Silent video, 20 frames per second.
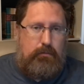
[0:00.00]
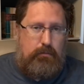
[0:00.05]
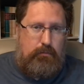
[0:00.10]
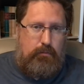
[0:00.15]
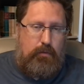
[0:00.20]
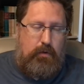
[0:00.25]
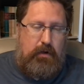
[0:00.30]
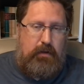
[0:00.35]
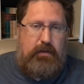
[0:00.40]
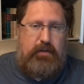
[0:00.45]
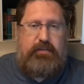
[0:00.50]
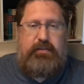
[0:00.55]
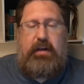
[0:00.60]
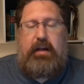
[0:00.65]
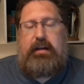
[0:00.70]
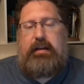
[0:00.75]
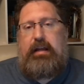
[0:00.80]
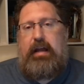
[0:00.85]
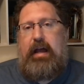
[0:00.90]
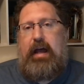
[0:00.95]
we're in the
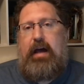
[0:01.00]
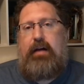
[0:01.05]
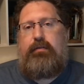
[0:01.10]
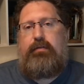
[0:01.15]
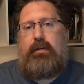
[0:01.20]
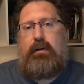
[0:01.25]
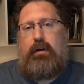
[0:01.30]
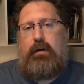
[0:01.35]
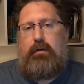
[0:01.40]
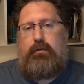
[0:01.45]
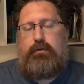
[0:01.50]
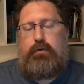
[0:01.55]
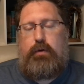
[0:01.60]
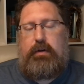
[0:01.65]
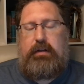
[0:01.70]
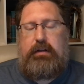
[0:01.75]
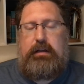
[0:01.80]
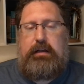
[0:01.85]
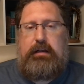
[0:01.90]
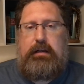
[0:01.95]
second half of
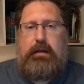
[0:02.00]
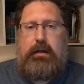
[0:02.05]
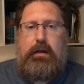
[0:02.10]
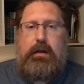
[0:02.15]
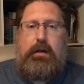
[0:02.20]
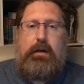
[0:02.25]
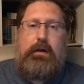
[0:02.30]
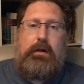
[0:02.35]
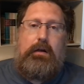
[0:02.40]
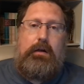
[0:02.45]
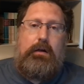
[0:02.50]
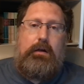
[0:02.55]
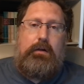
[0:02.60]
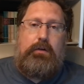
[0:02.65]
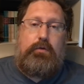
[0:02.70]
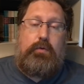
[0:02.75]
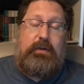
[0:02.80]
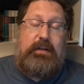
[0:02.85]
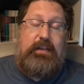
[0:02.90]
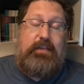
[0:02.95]

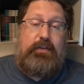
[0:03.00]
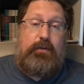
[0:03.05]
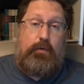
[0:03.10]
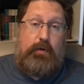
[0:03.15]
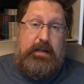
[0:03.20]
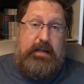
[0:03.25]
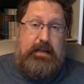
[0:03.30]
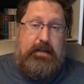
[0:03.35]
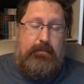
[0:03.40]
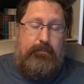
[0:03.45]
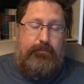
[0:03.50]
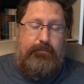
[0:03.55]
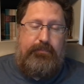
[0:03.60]
2023,